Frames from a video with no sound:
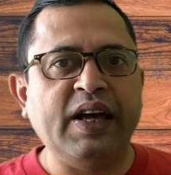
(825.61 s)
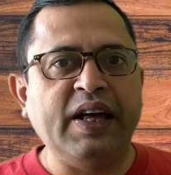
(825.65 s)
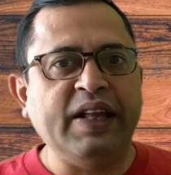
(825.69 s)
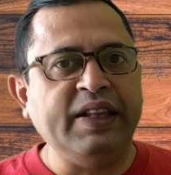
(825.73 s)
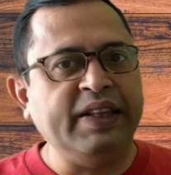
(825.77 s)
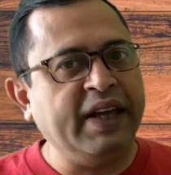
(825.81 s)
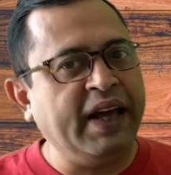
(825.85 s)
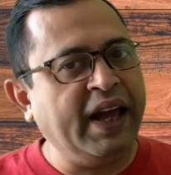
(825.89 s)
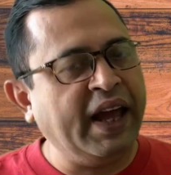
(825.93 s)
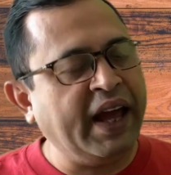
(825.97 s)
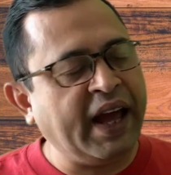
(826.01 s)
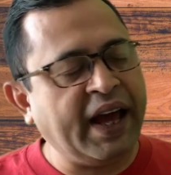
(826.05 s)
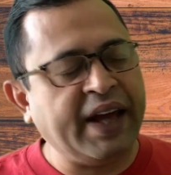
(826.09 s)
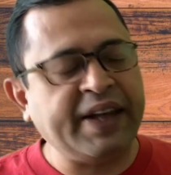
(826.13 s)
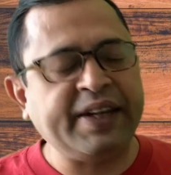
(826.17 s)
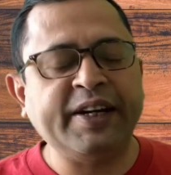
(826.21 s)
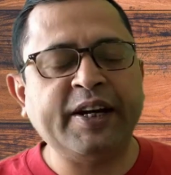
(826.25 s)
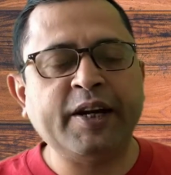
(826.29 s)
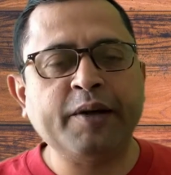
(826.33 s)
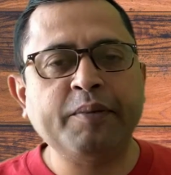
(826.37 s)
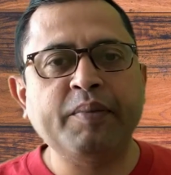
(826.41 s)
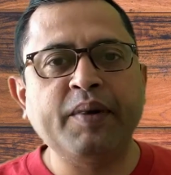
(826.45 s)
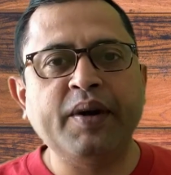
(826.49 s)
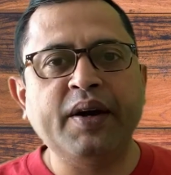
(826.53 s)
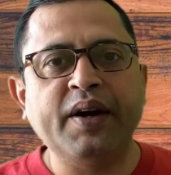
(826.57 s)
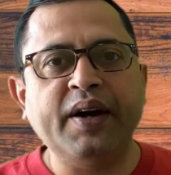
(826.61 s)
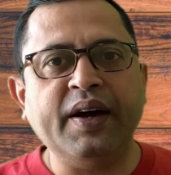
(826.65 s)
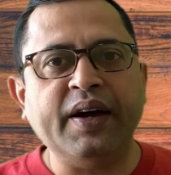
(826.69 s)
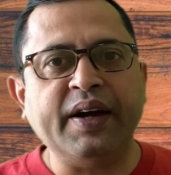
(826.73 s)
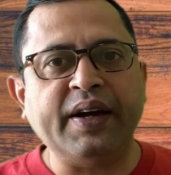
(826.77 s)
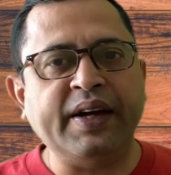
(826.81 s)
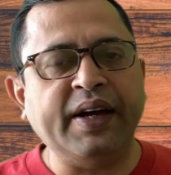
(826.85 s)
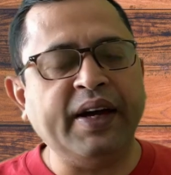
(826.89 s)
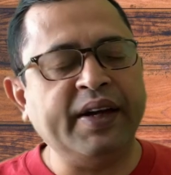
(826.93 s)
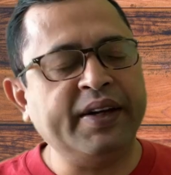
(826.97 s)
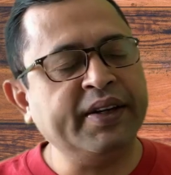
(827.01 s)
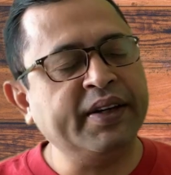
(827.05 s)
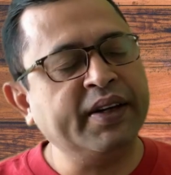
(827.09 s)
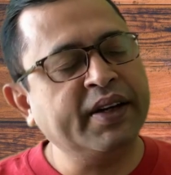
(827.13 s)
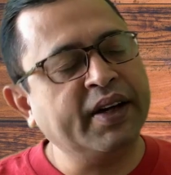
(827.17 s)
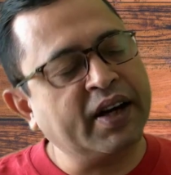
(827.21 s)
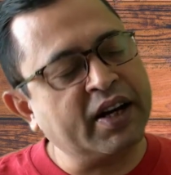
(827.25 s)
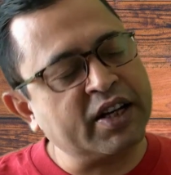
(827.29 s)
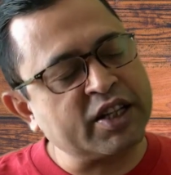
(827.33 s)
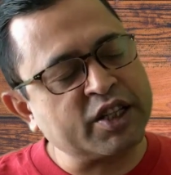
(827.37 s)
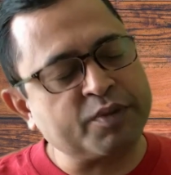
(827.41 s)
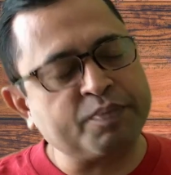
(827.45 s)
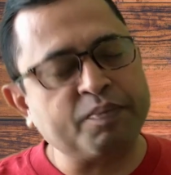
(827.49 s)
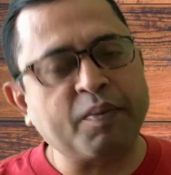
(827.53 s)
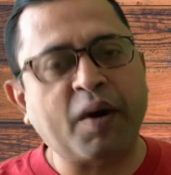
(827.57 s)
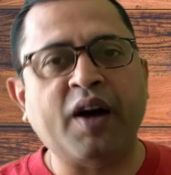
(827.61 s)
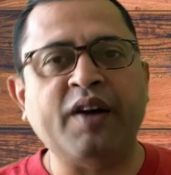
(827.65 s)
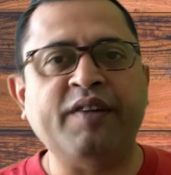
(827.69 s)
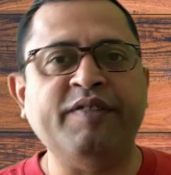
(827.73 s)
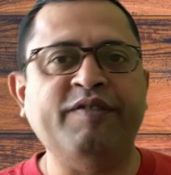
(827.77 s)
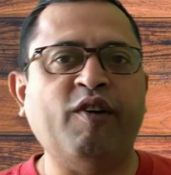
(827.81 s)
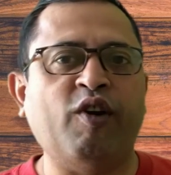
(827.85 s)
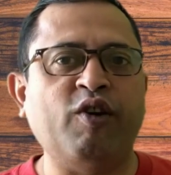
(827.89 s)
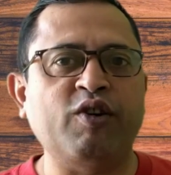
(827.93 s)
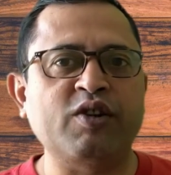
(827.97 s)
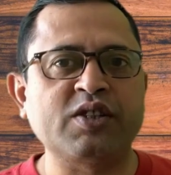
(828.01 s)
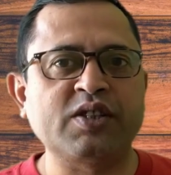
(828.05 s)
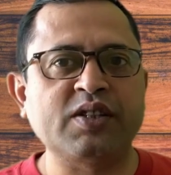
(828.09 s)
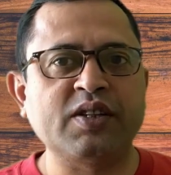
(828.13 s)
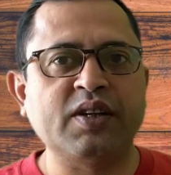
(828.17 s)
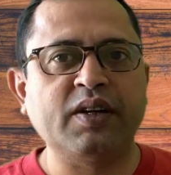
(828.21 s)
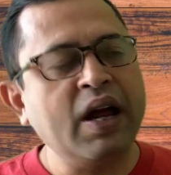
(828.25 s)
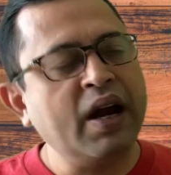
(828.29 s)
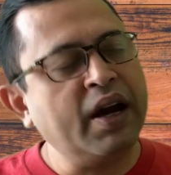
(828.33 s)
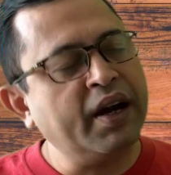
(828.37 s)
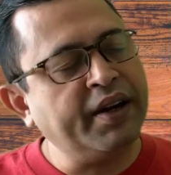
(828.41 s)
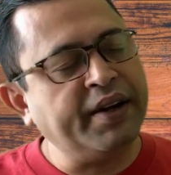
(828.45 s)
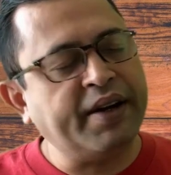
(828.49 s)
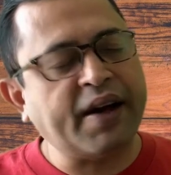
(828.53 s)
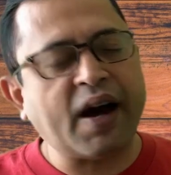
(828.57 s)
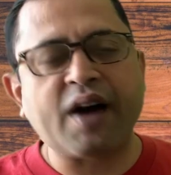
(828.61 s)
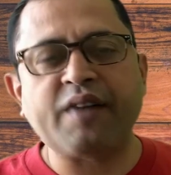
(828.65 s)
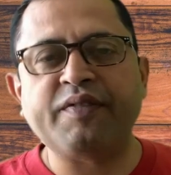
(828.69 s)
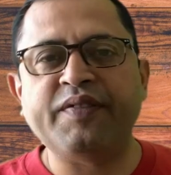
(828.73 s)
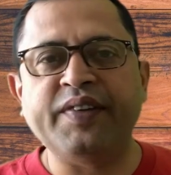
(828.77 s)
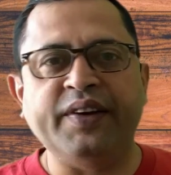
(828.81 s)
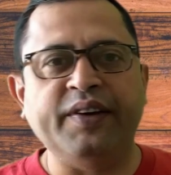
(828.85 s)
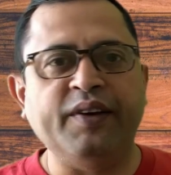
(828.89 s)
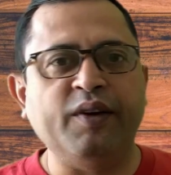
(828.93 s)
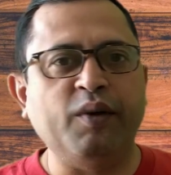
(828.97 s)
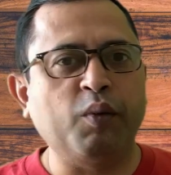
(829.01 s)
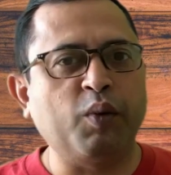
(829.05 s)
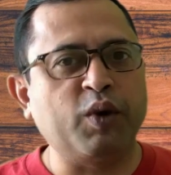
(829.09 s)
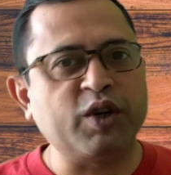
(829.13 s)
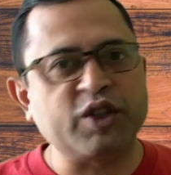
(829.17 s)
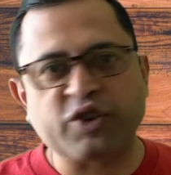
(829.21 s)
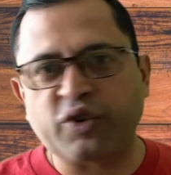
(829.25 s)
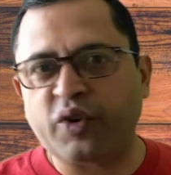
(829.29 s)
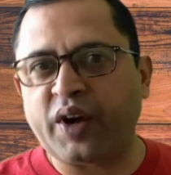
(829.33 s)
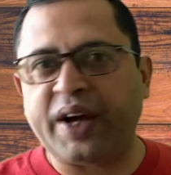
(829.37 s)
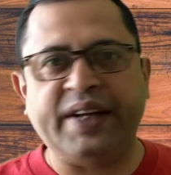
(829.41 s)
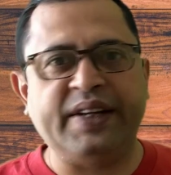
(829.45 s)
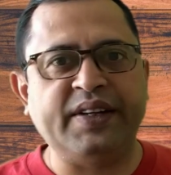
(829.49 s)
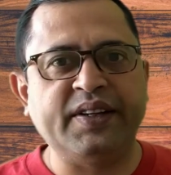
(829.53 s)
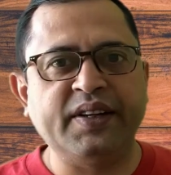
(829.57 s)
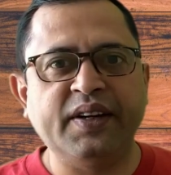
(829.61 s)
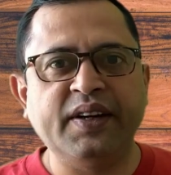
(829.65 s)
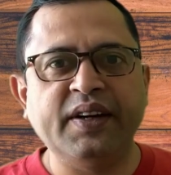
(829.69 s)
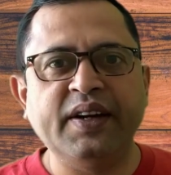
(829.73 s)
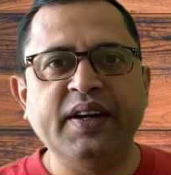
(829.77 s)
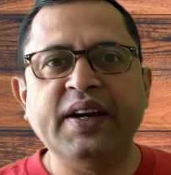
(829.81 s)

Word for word: they ended up getting a smart fox. Darwin was right.